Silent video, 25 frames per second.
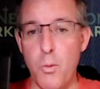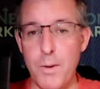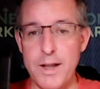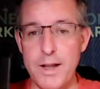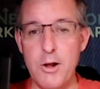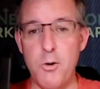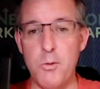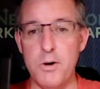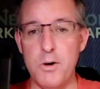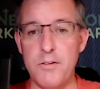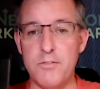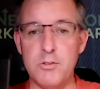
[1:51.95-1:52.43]

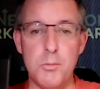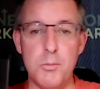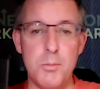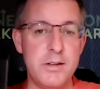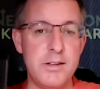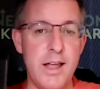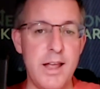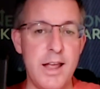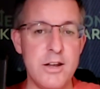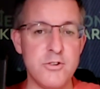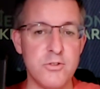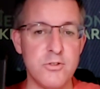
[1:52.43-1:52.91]
We know enough to
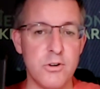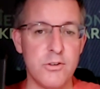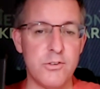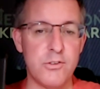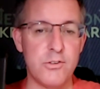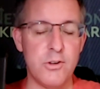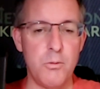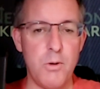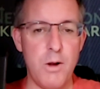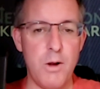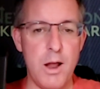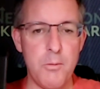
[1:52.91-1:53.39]
be
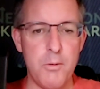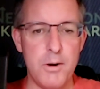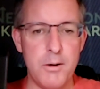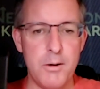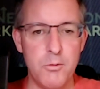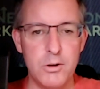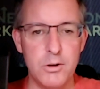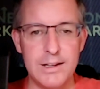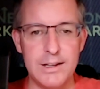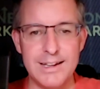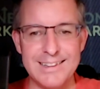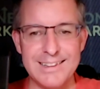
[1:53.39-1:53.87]
dangerous, and, and
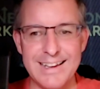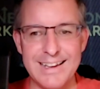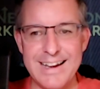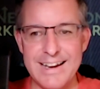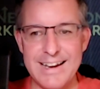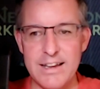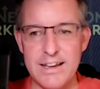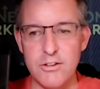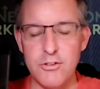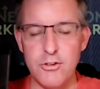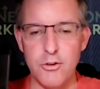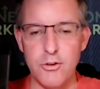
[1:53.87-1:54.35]
we really
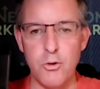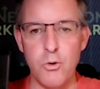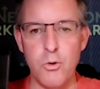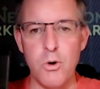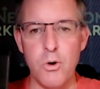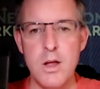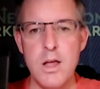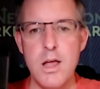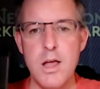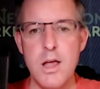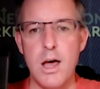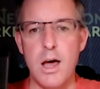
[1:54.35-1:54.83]
lean into